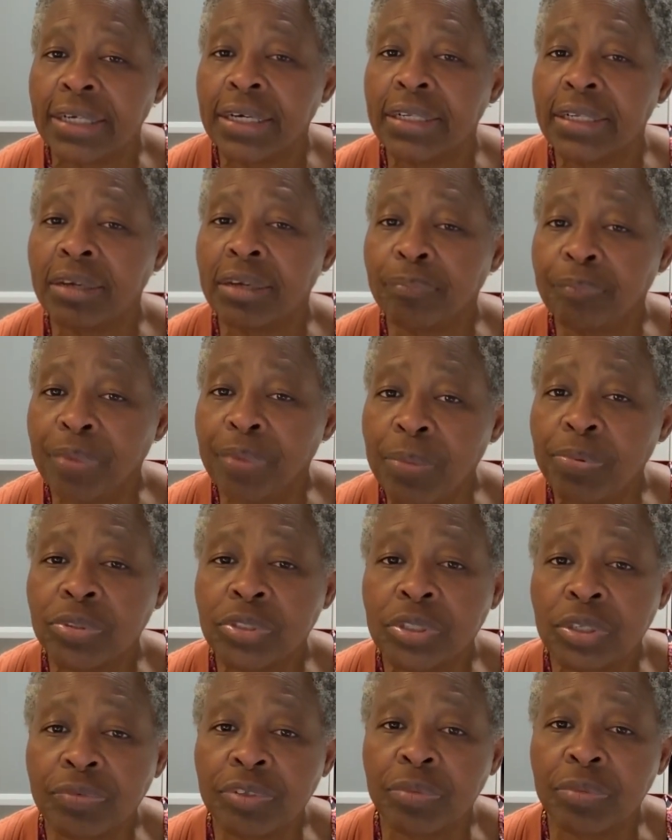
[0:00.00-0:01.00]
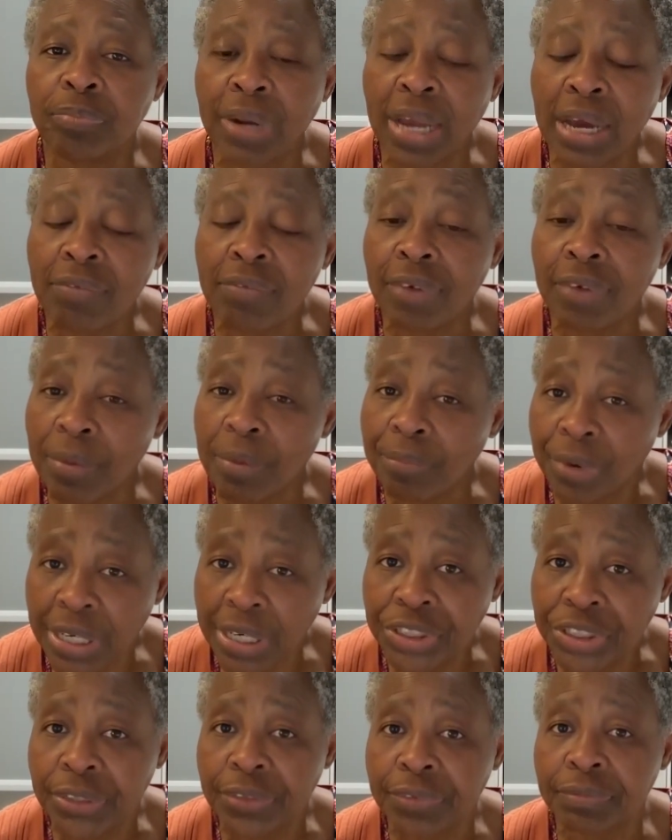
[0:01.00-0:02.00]
the peoples of the black
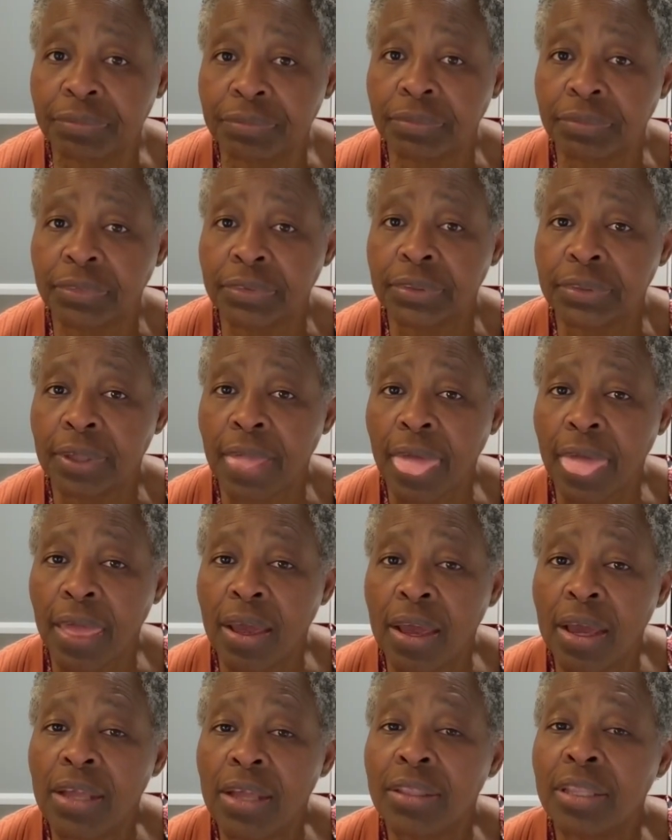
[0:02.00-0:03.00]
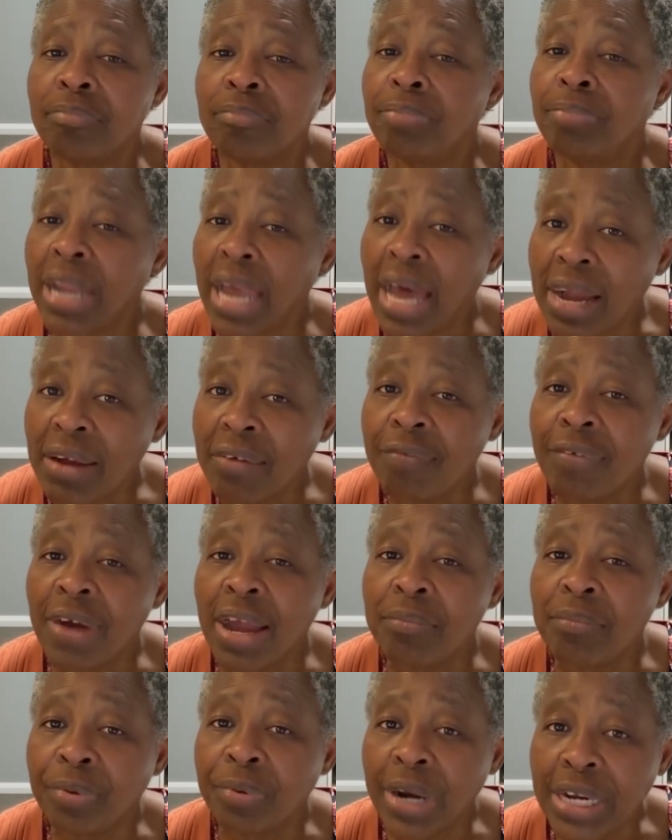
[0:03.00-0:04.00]
vibration. The black
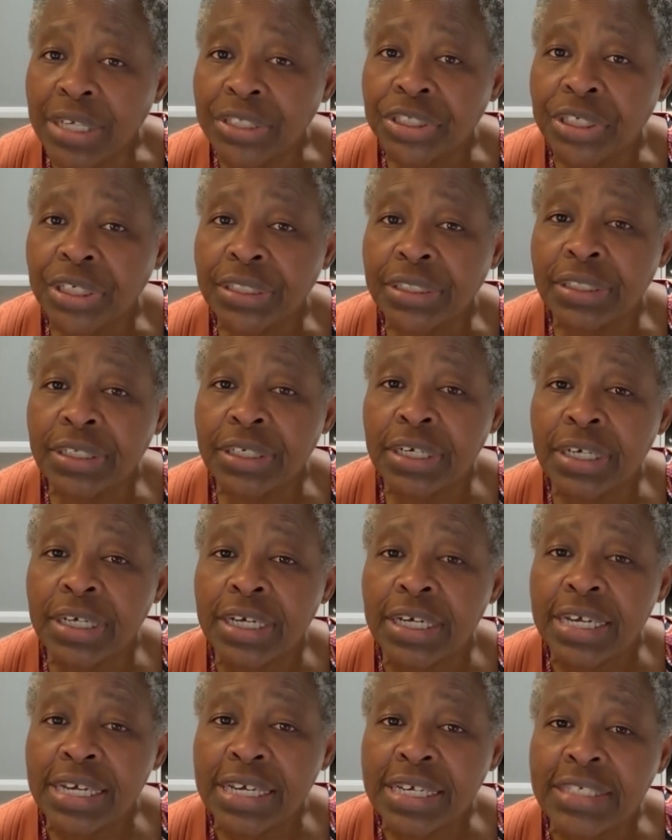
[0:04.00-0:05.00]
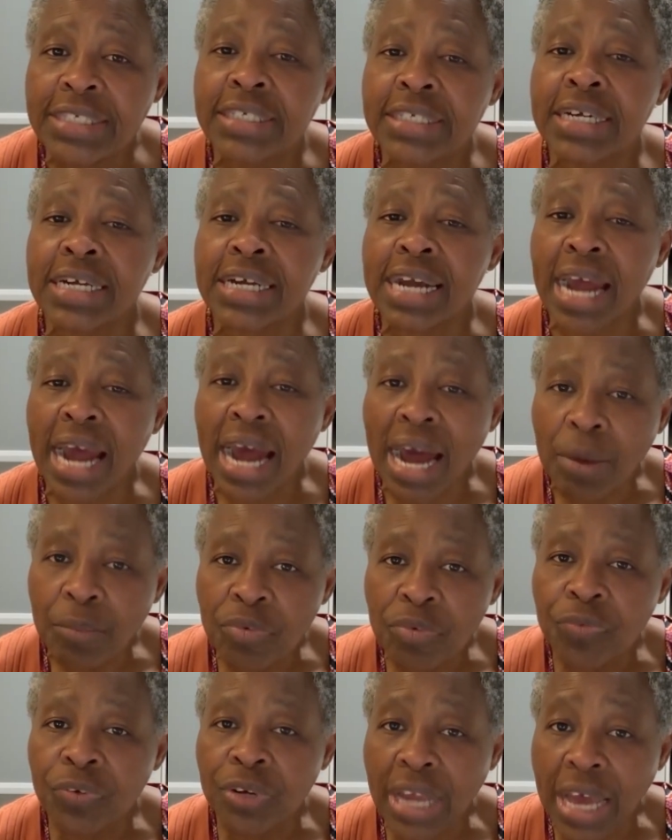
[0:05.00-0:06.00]
vibration is the
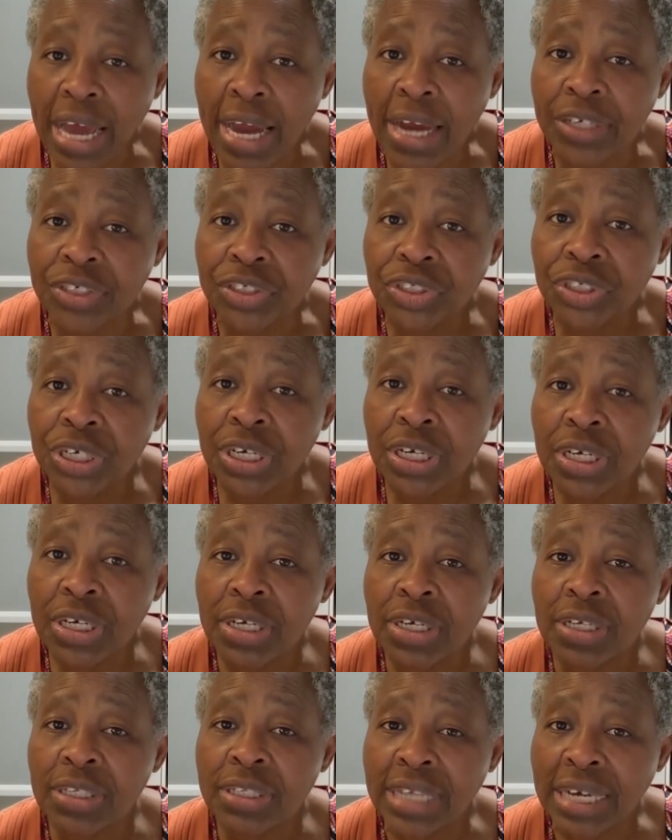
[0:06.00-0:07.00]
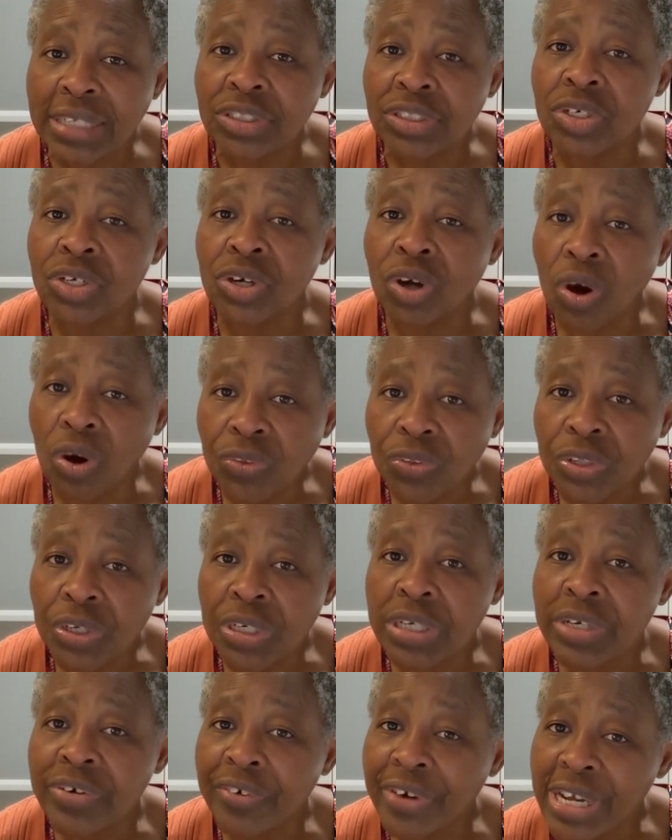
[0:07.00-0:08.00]
camouflage that God the
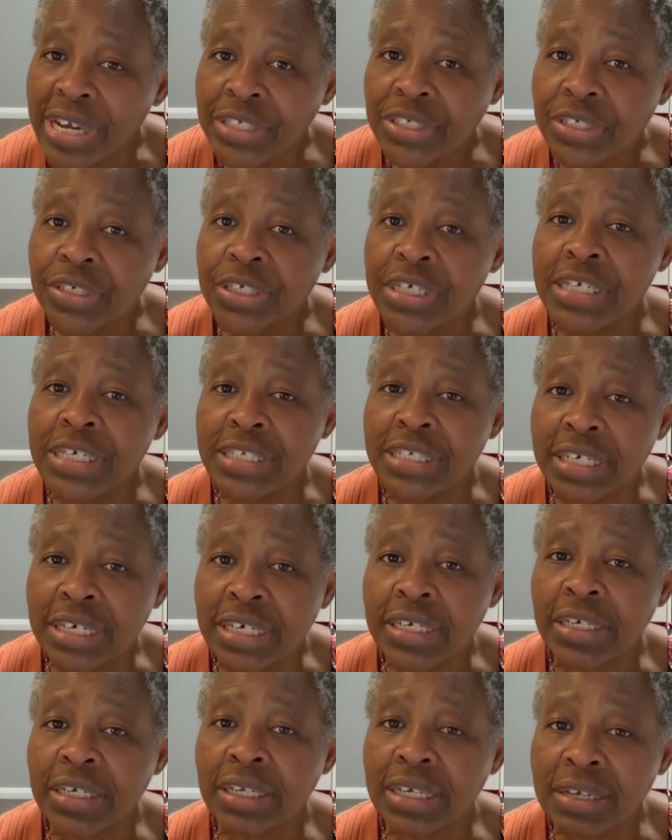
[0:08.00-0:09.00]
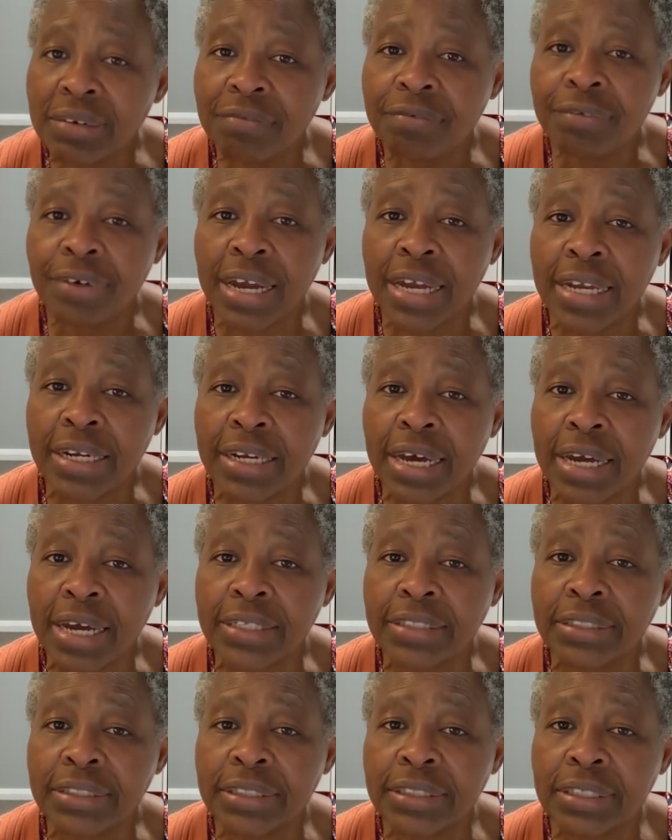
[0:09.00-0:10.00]
Creator, eternal,
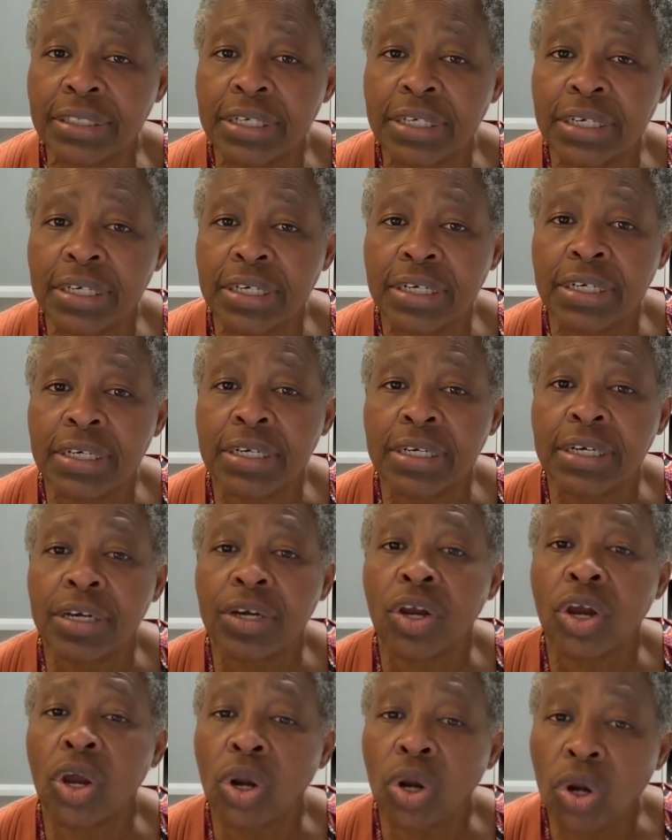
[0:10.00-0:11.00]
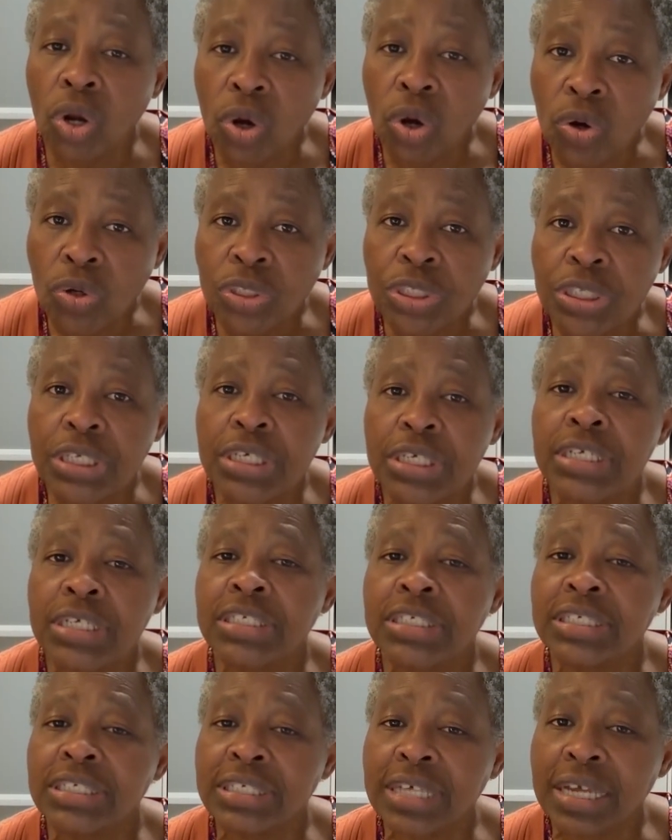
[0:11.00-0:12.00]
infinite, cloaked
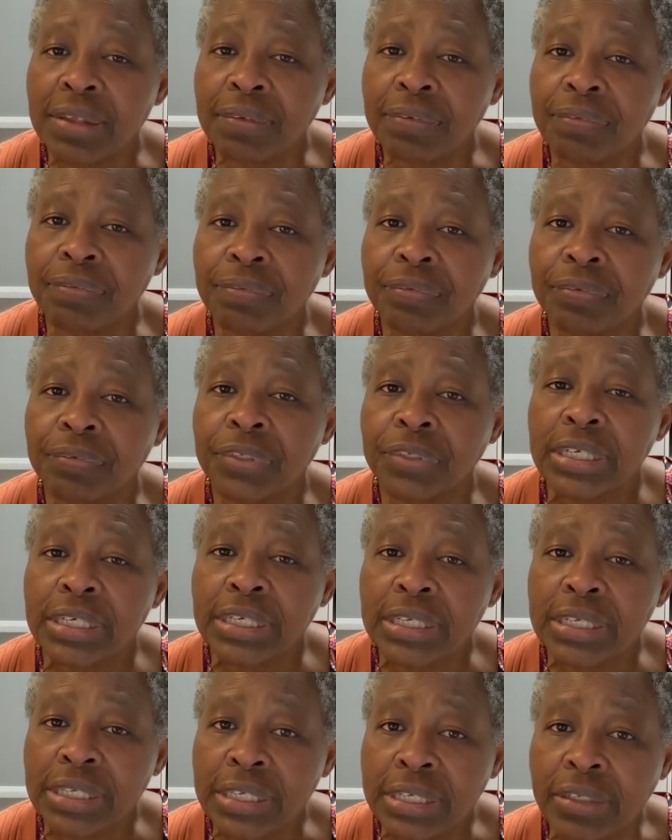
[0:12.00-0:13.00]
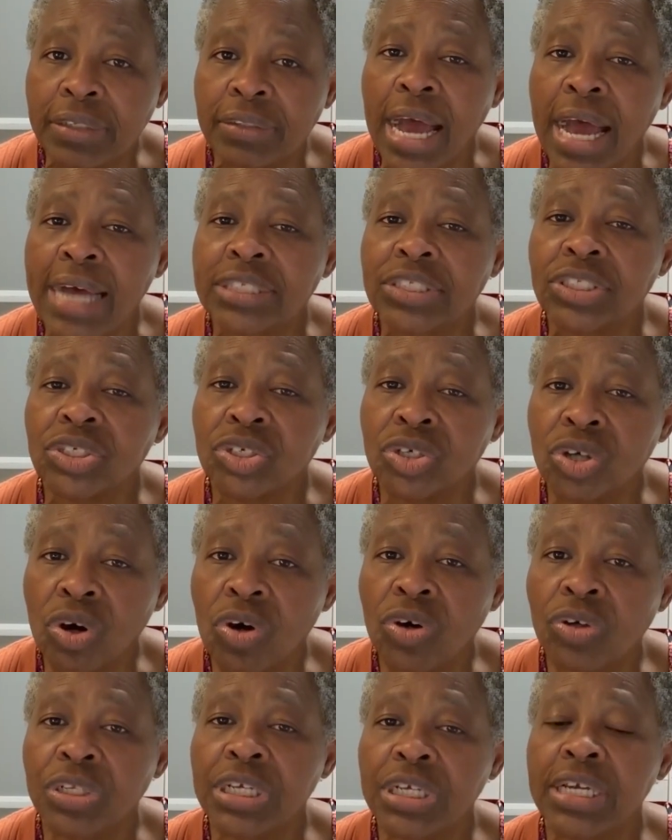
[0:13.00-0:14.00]
itself in as
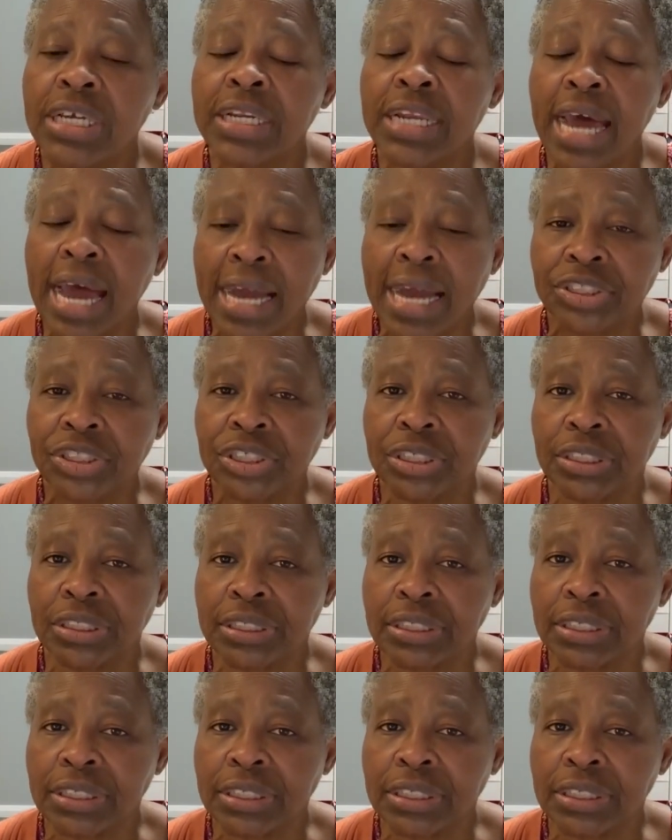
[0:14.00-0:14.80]
God in action,